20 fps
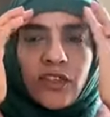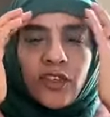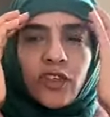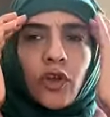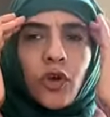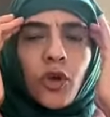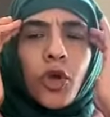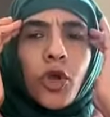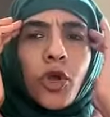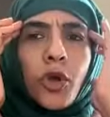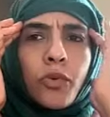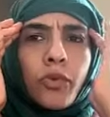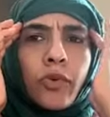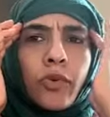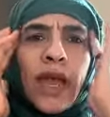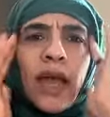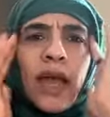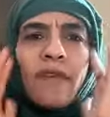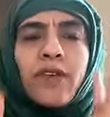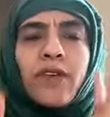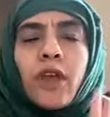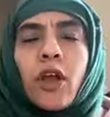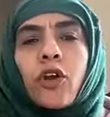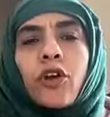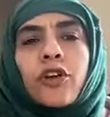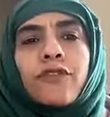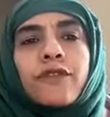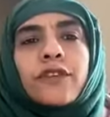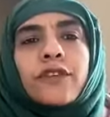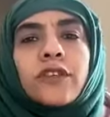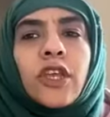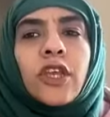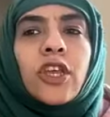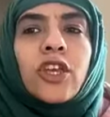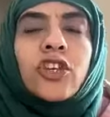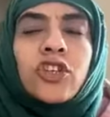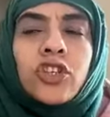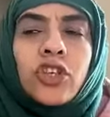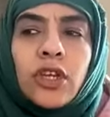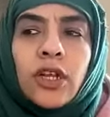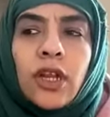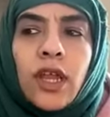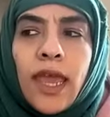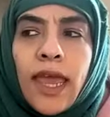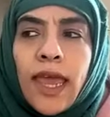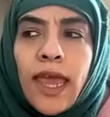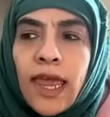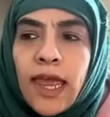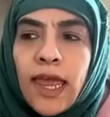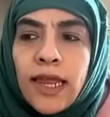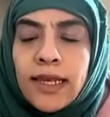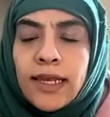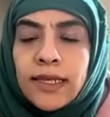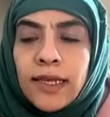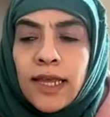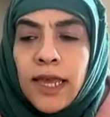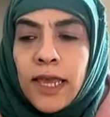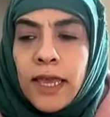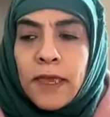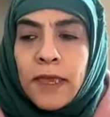So we're having a conversation, and